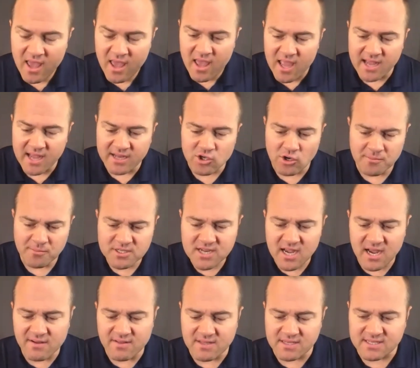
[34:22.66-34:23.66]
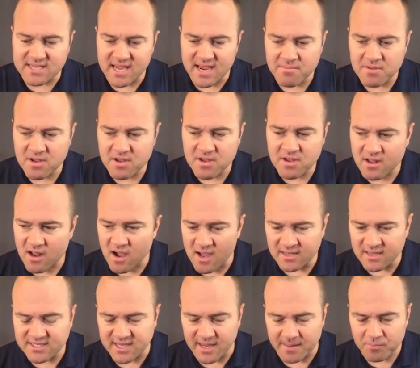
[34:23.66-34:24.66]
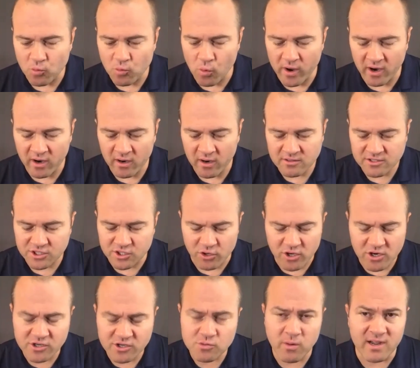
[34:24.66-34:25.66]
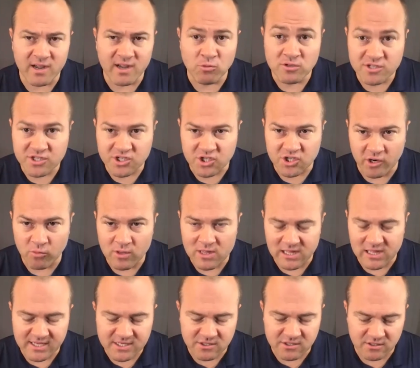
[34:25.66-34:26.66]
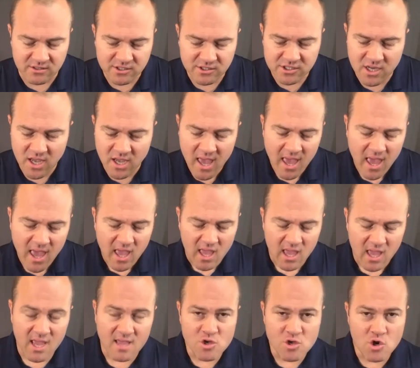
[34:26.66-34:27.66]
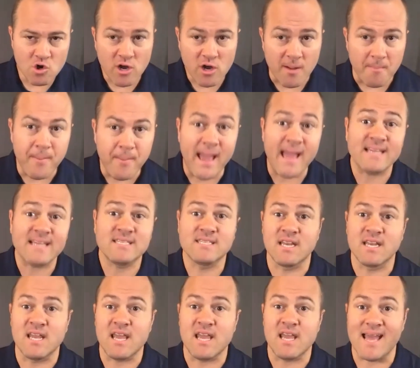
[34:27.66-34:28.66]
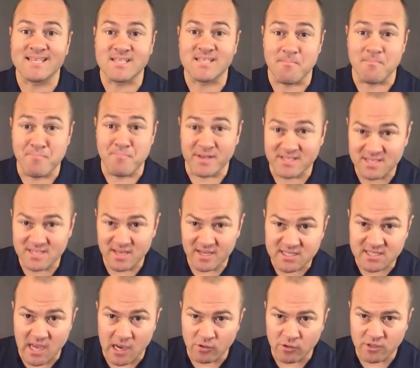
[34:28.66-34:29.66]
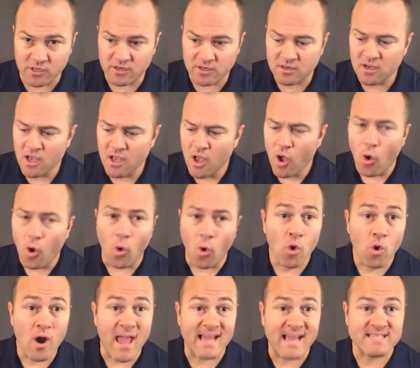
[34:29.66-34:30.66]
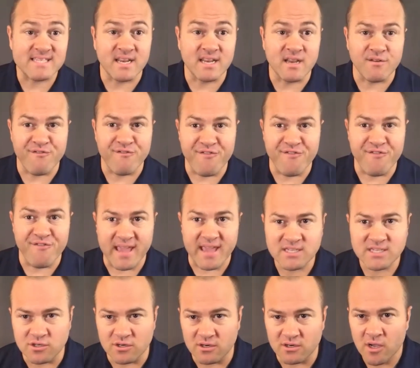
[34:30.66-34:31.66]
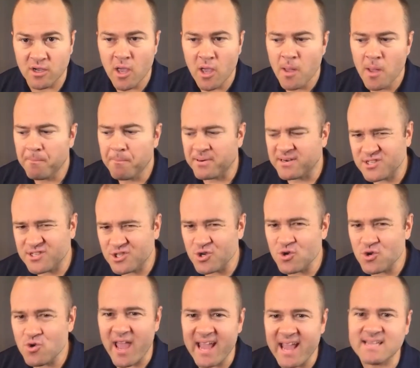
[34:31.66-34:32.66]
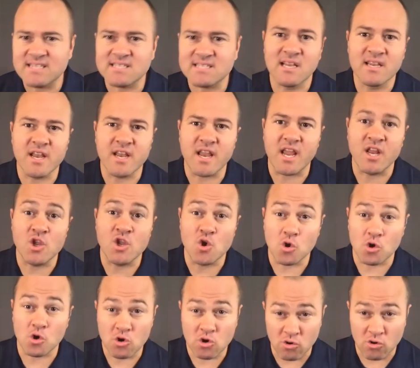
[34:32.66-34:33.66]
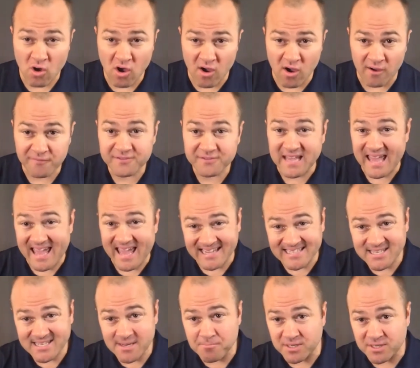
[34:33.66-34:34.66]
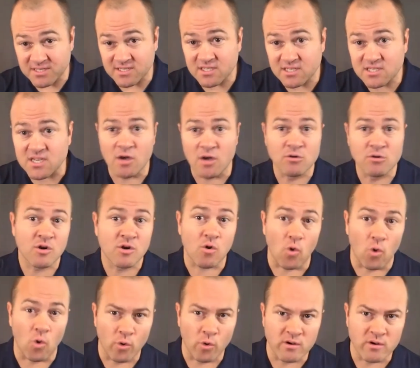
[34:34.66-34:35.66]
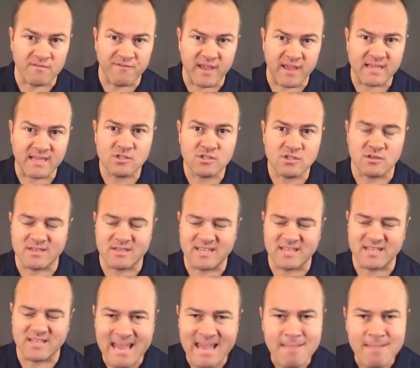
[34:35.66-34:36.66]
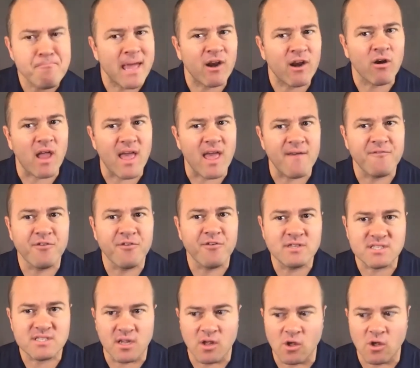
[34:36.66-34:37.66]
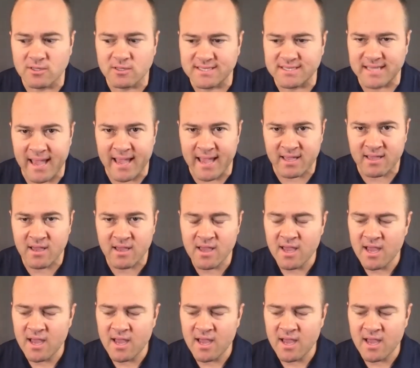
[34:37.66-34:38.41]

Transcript: It's almost kind of the same concept where, so here's what I will share with listeners in your capacity as a business owner or as an investor, pursue excellence in your craft as a business owner or an investor get better every single day.